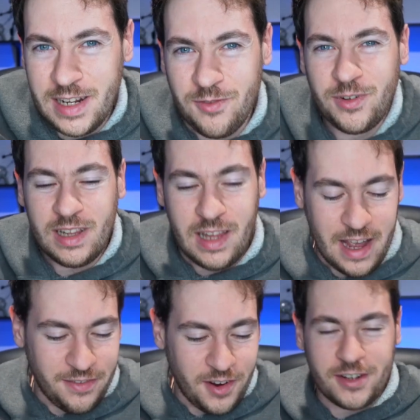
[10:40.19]
In real
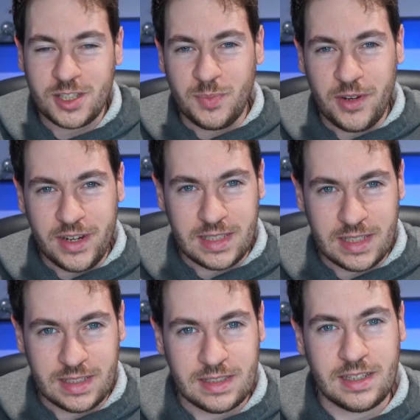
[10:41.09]
life, our
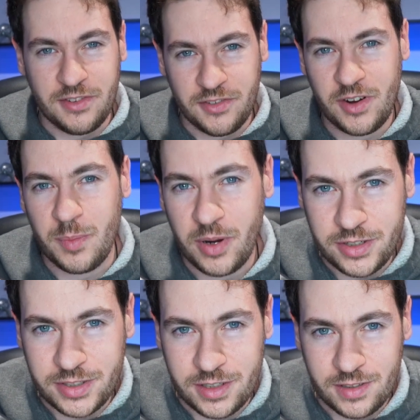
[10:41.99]
experiences and stuff are very
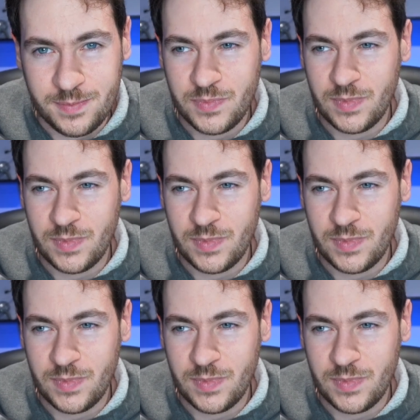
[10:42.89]
personal.